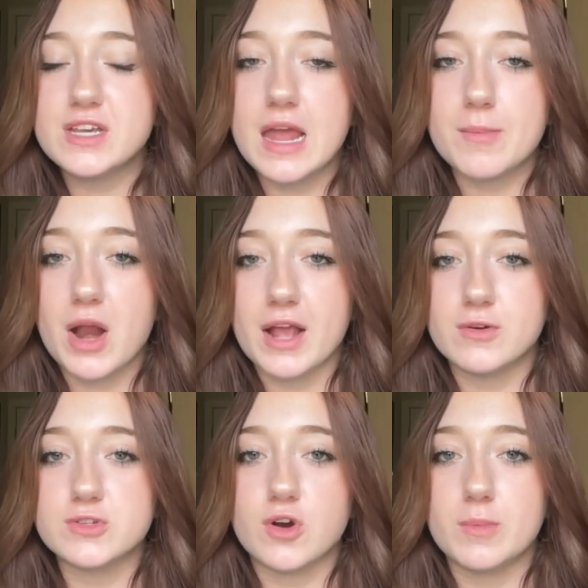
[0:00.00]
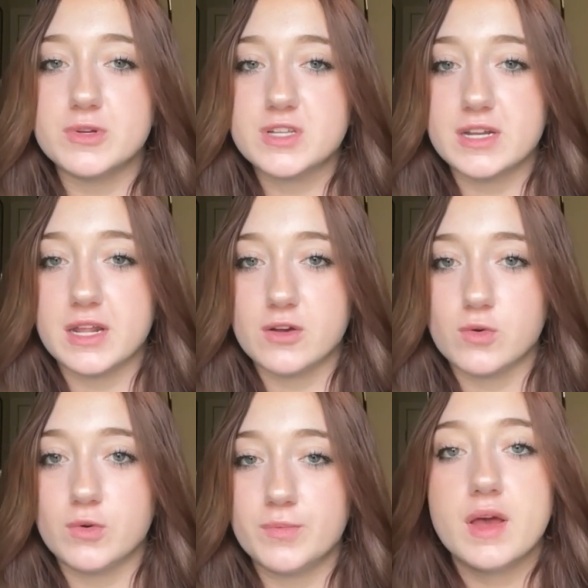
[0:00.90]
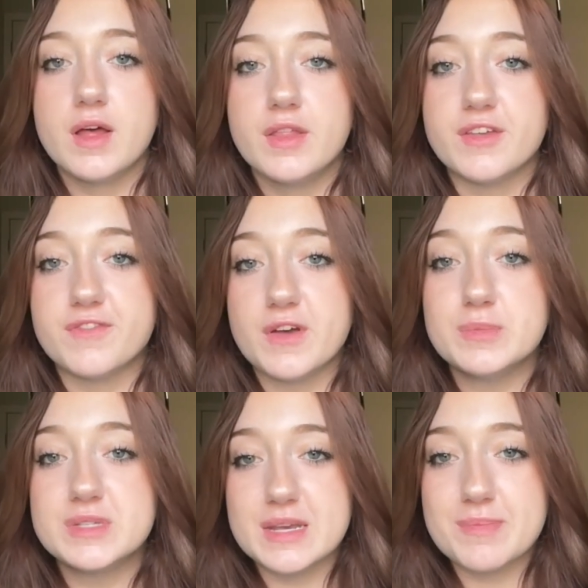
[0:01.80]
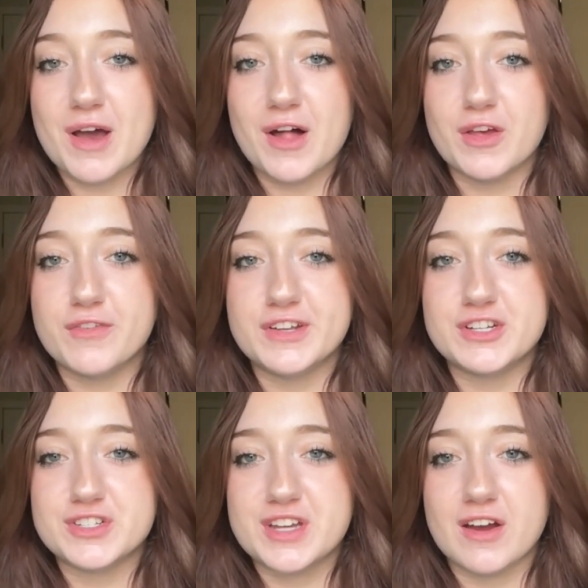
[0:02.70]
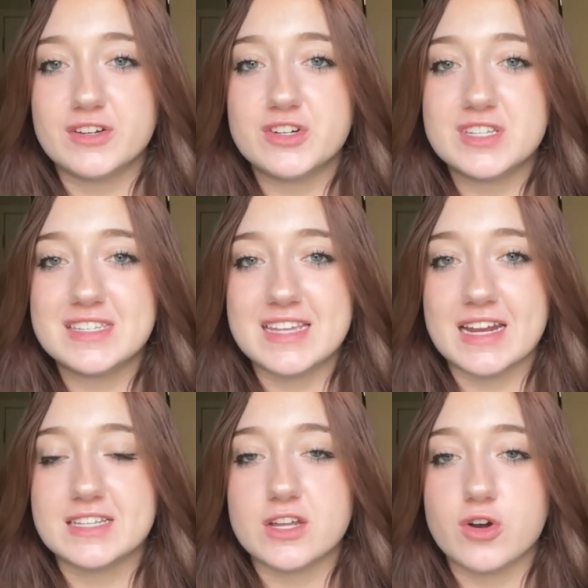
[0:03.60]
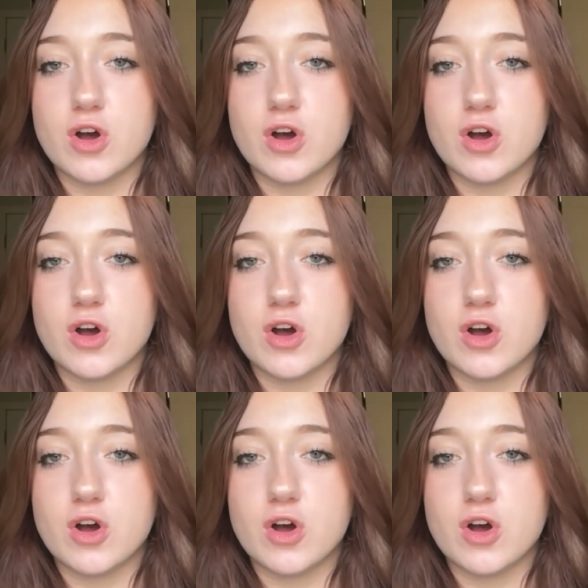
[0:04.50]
and camera angles are almost identical. The film Sleepy Hollow features characters and settings that are